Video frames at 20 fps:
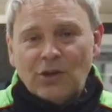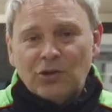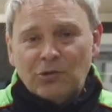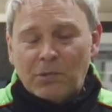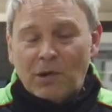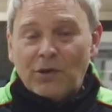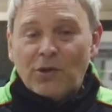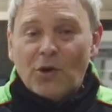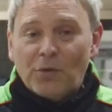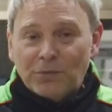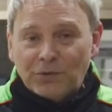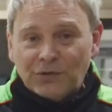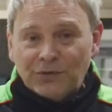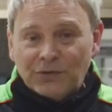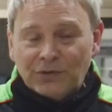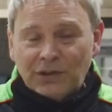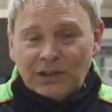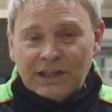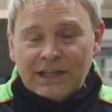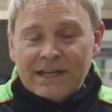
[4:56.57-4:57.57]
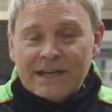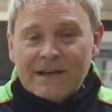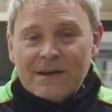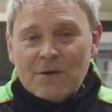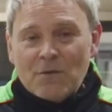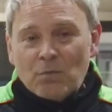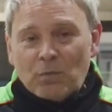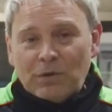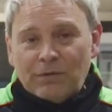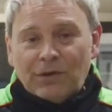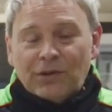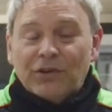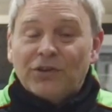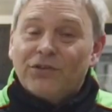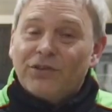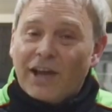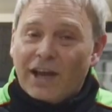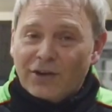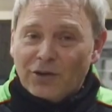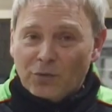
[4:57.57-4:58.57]
Those are both options. We run
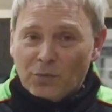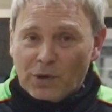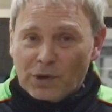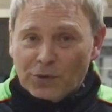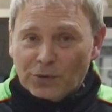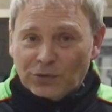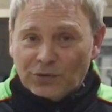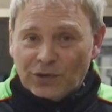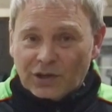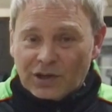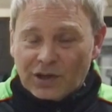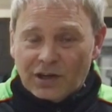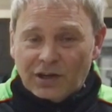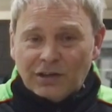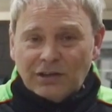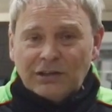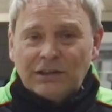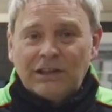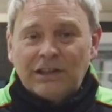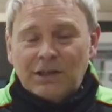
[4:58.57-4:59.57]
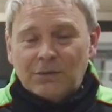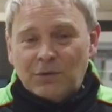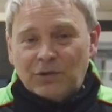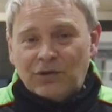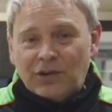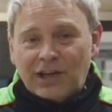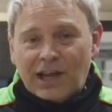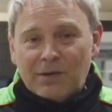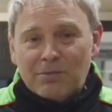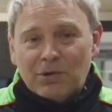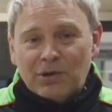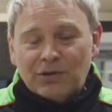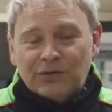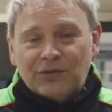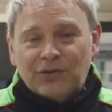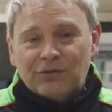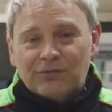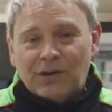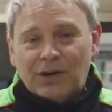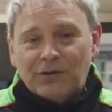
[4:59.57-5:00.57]
the standard wheels in the car, which enable
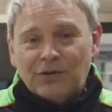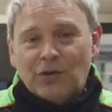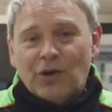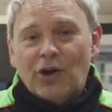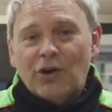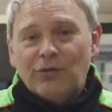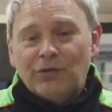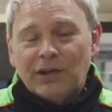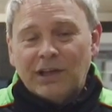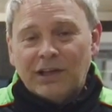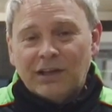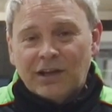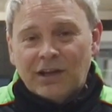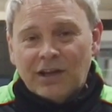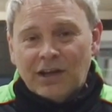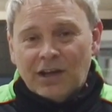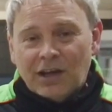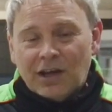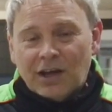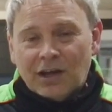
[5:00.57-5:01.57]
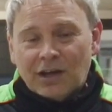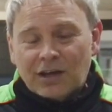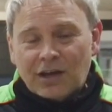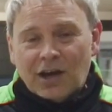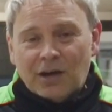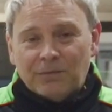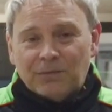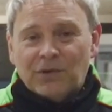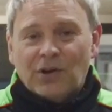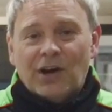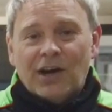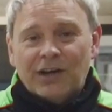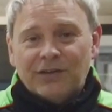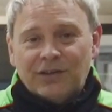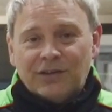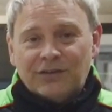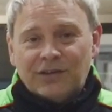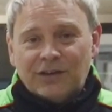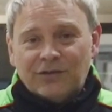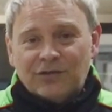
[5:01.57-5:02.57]
us to run not only cup
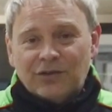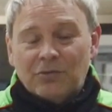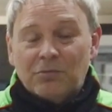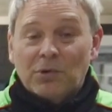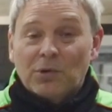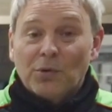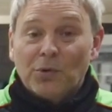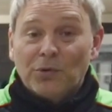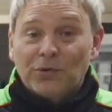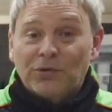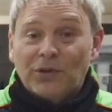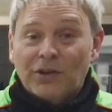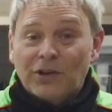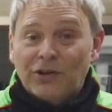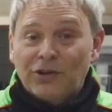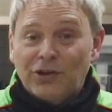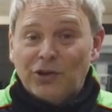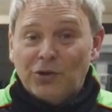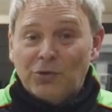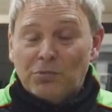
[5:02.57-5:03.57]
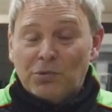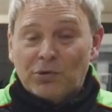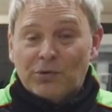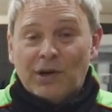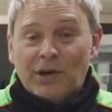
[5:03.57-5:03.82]
tyres, etc., but also the new